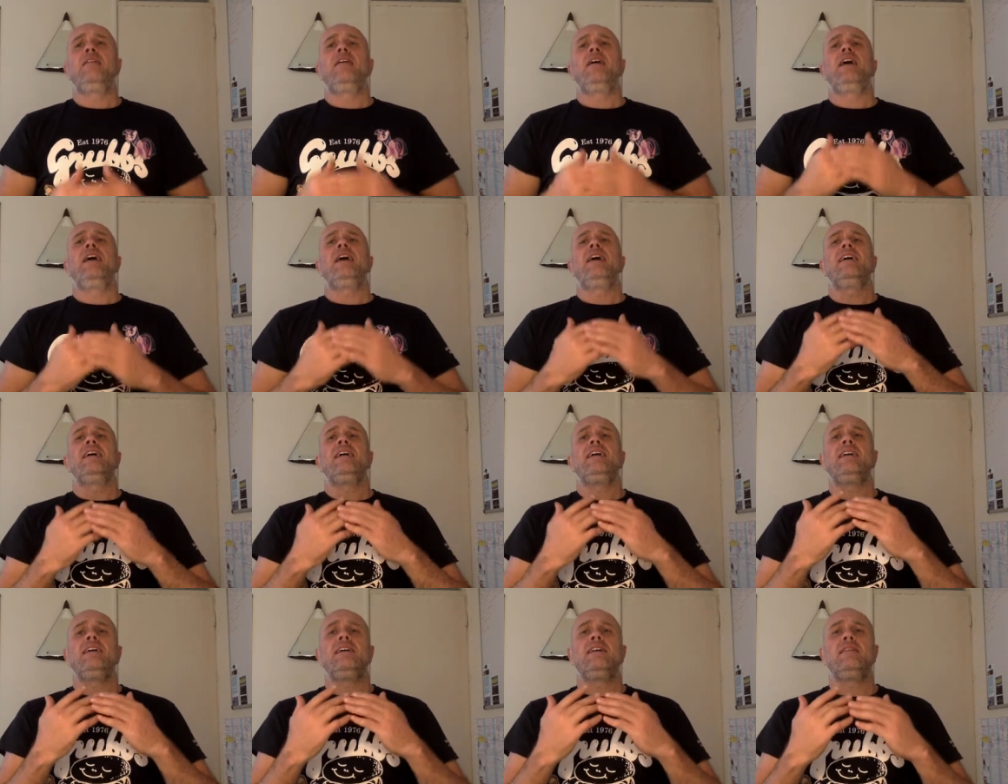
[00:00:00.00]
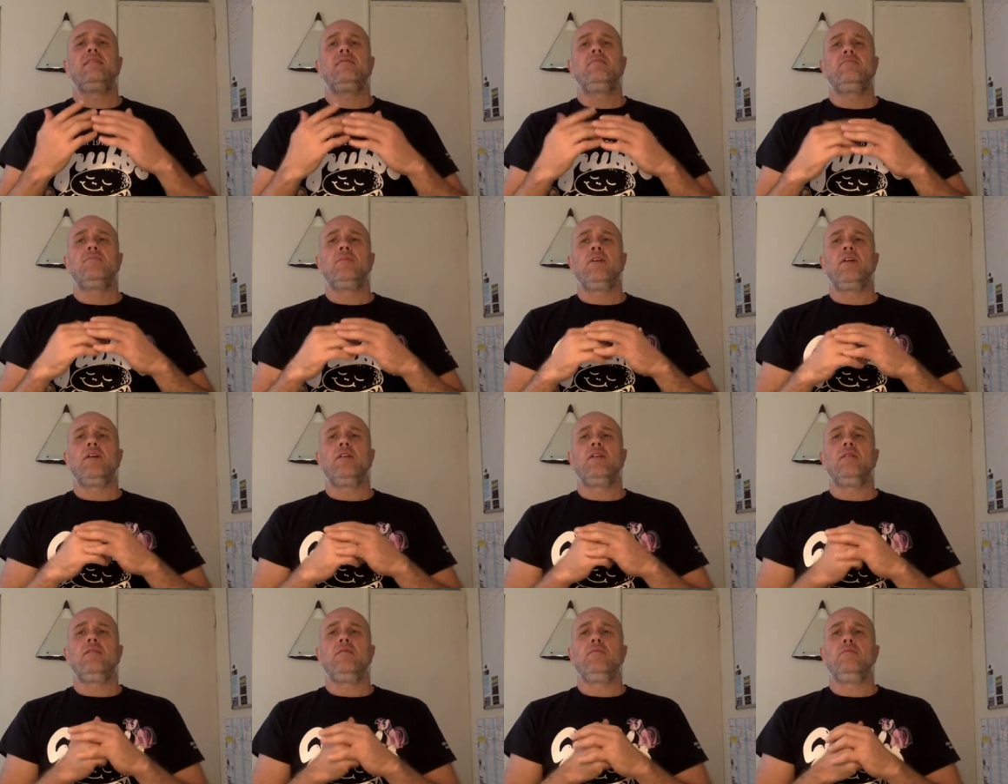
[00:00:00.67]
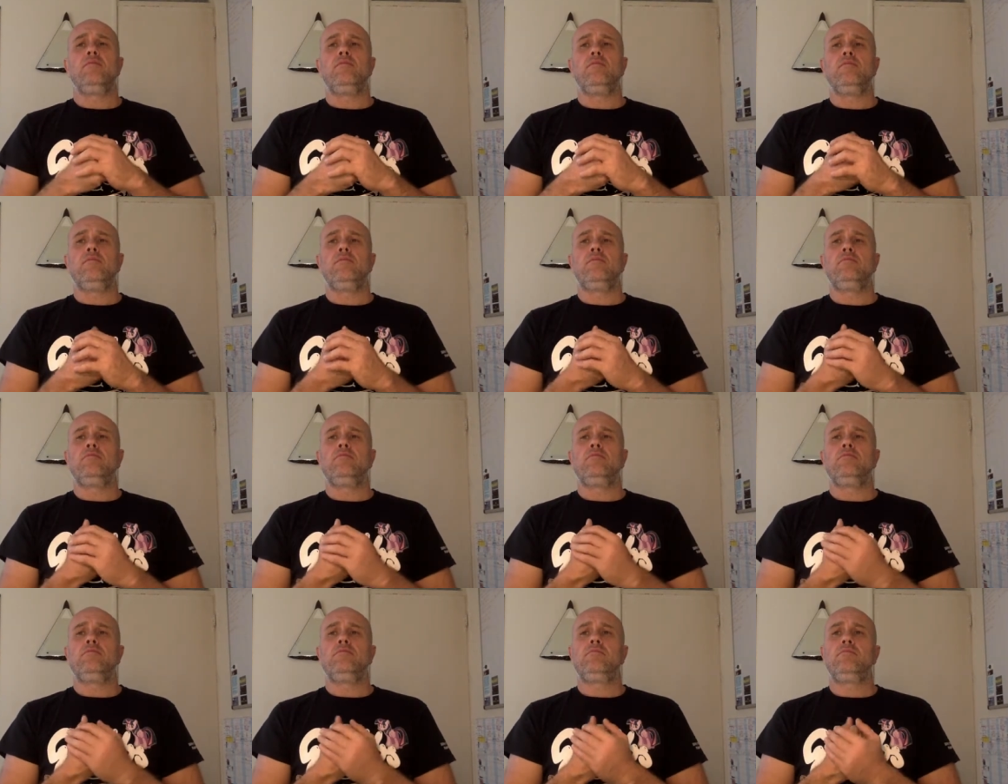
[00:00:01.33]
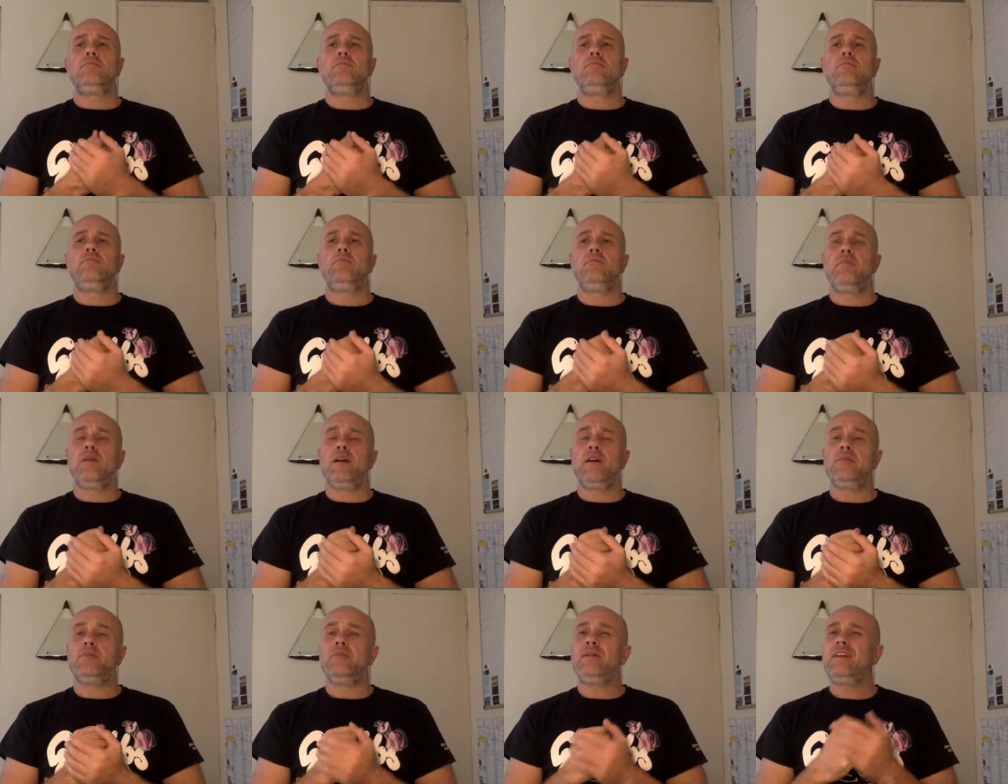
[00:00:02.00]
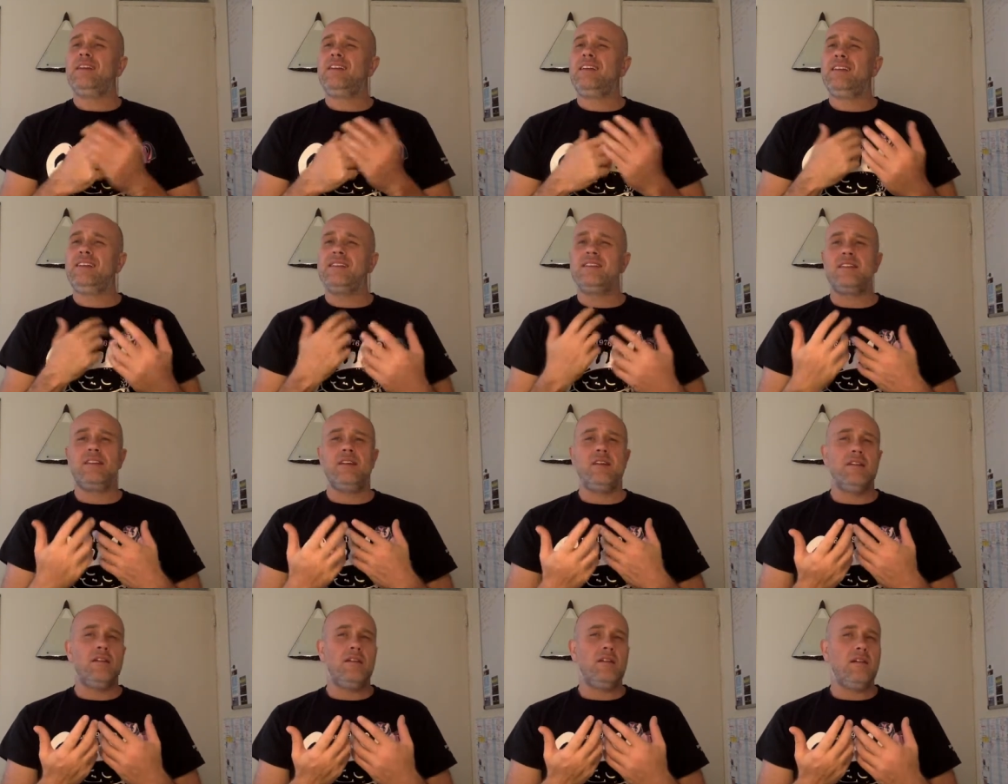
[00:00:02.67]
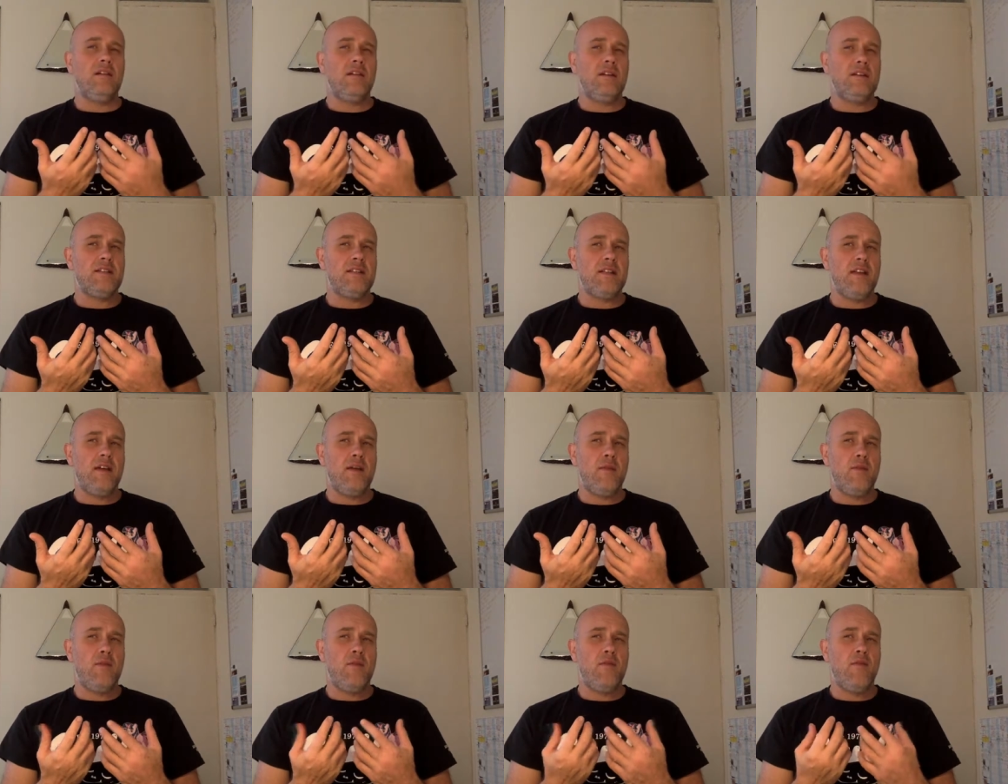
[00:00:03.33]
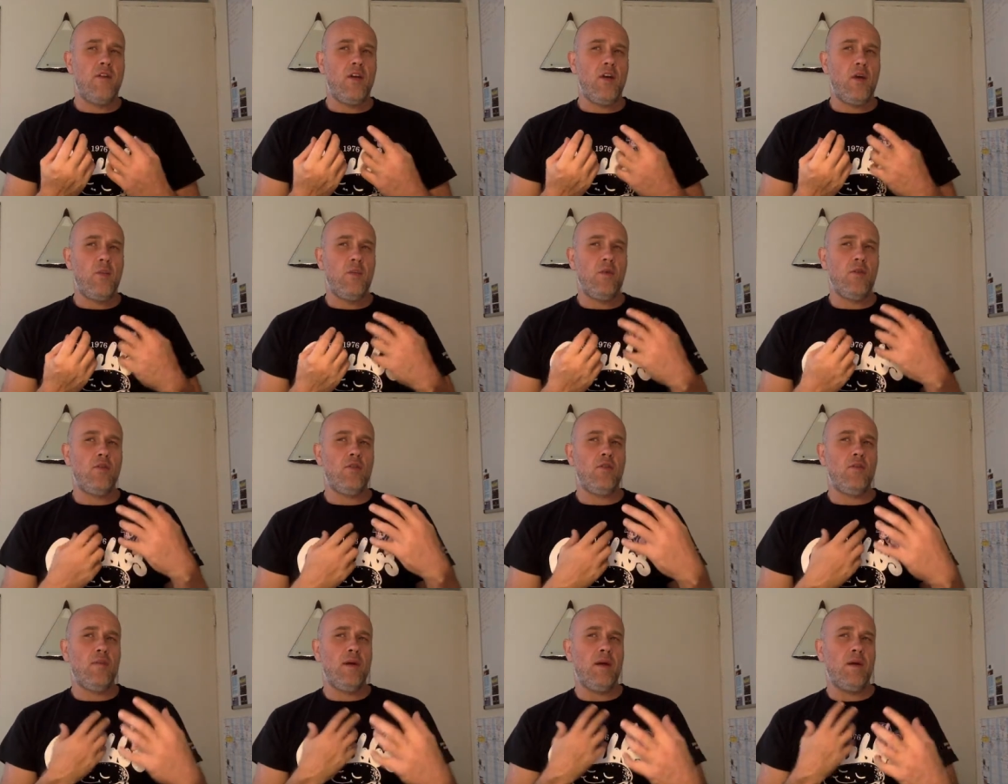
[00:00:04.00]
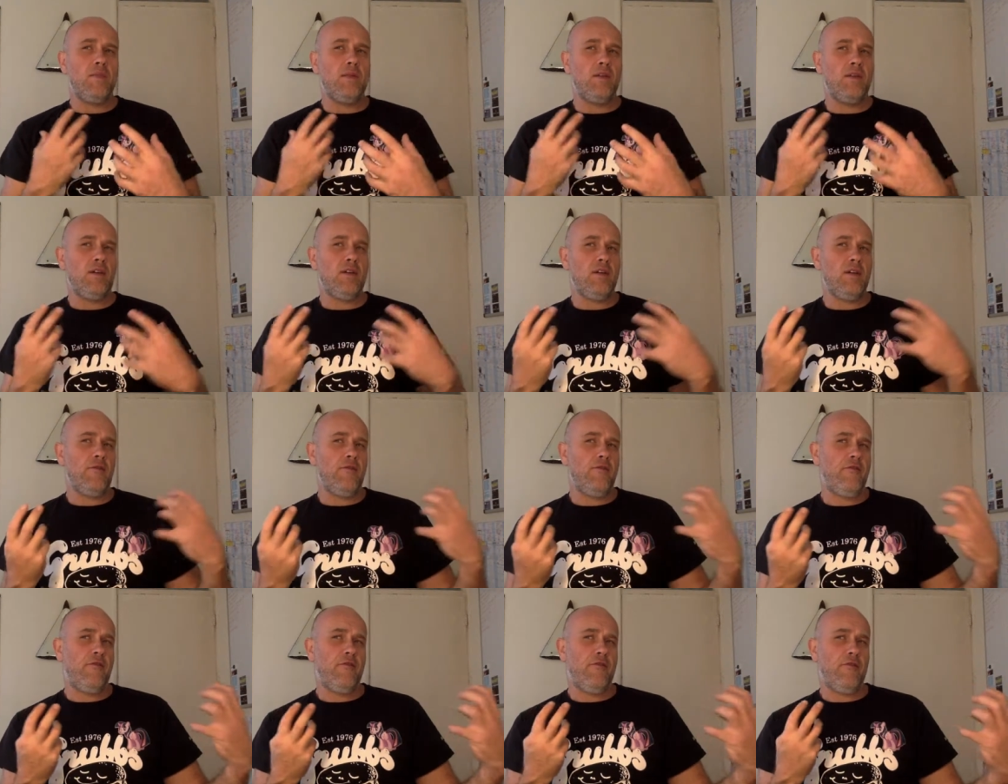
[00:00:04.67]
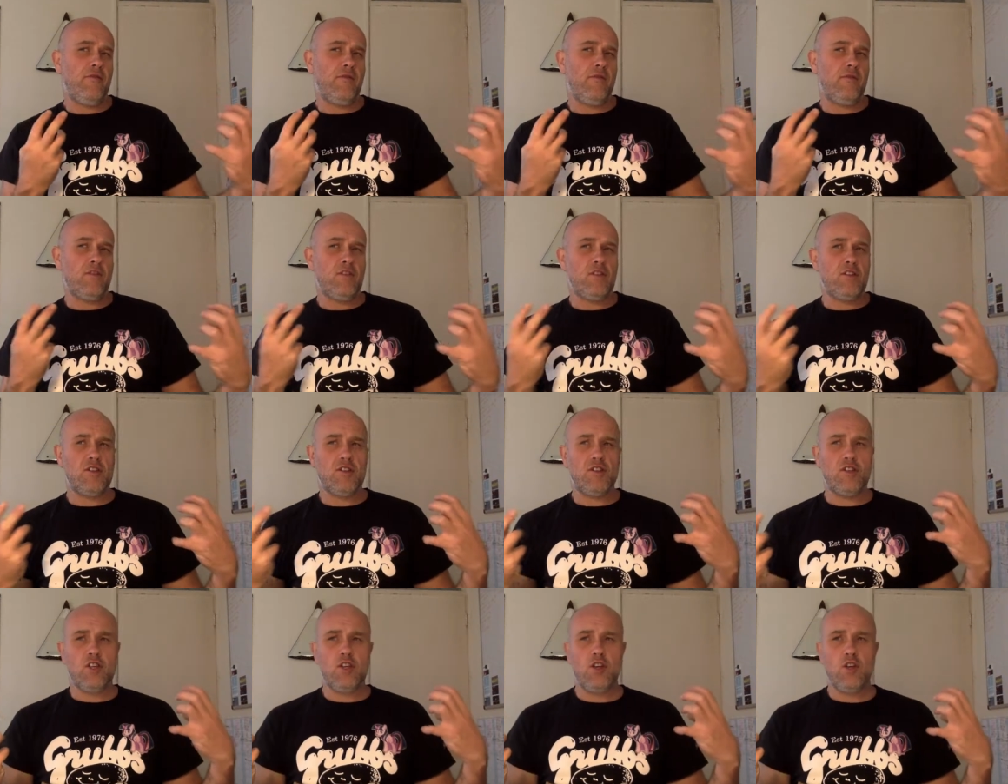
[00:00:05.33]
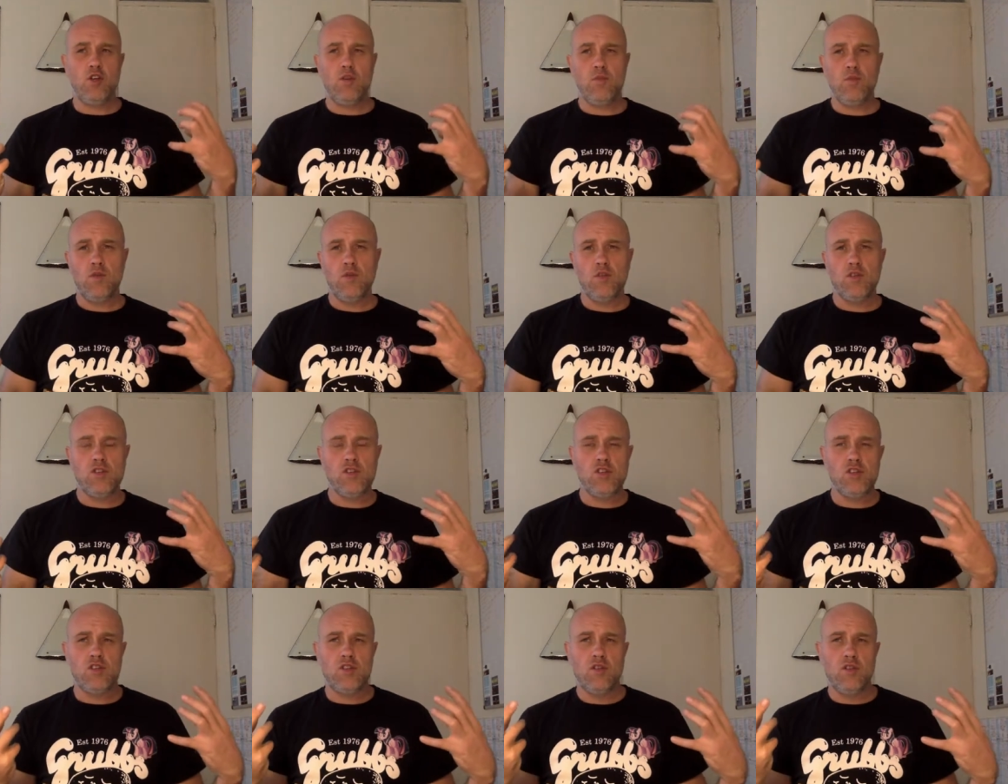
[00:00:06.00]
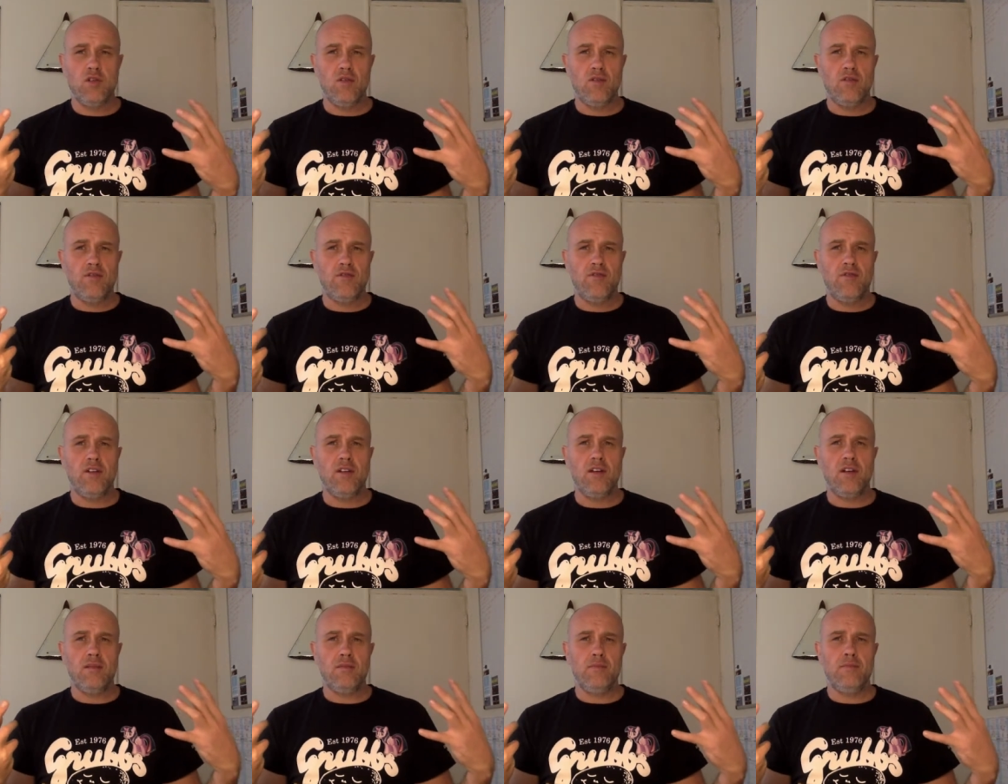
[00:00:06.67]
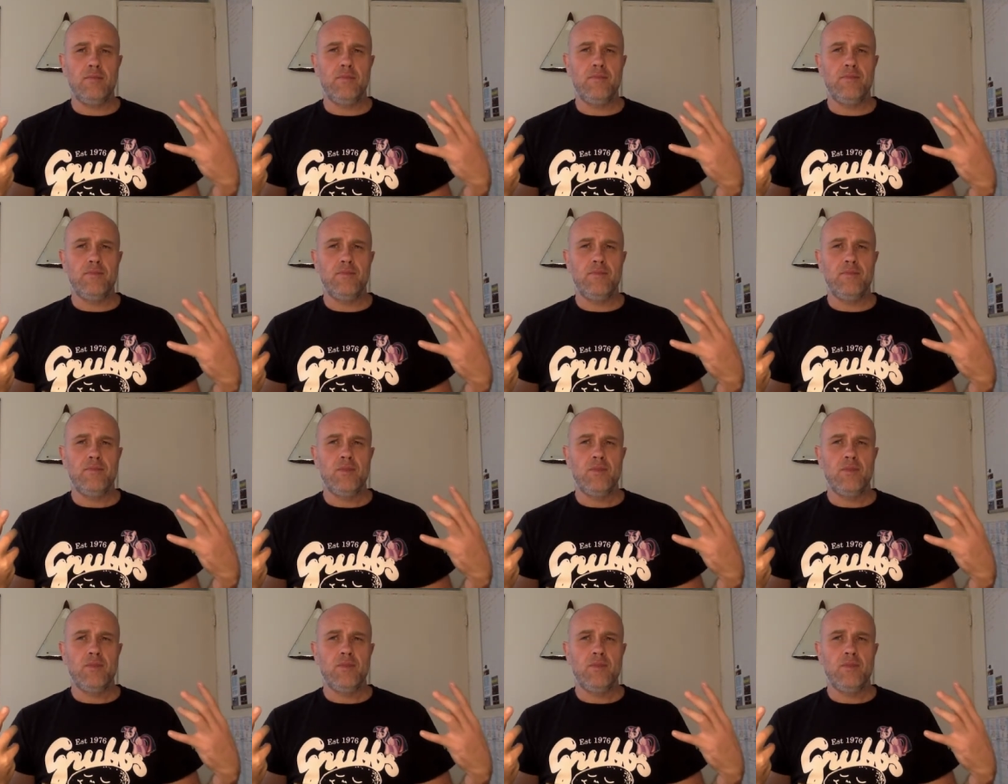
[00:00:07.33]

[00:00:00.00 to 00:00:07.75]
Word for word: a um, maybe an internalized homophobia, or maybe if there's too much sort of um,